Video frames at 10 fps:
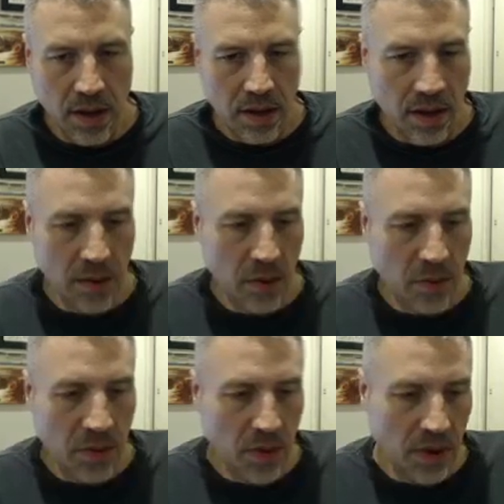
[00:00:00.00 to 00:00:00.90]
I will
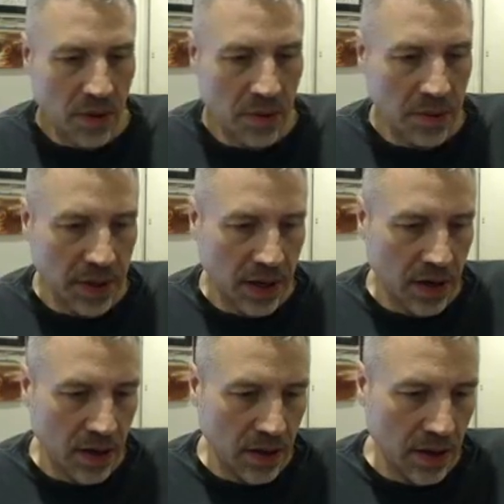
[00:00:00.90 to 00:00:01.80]
probably
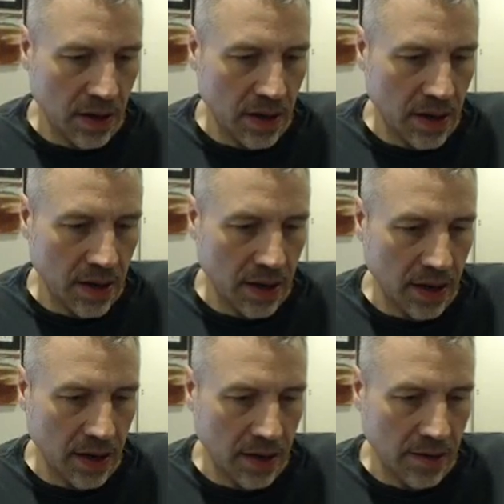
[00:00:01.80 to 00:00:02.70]
call it a night,
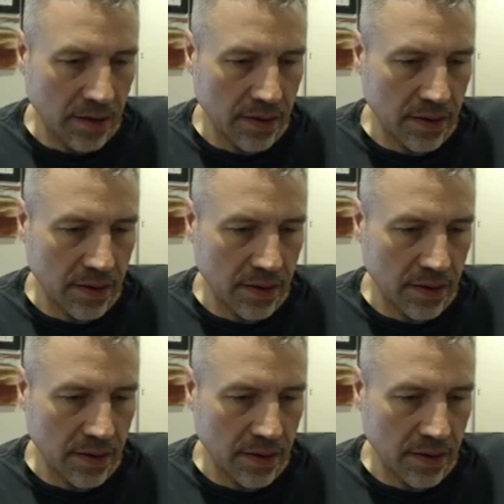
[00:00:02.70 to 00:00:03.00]
guys.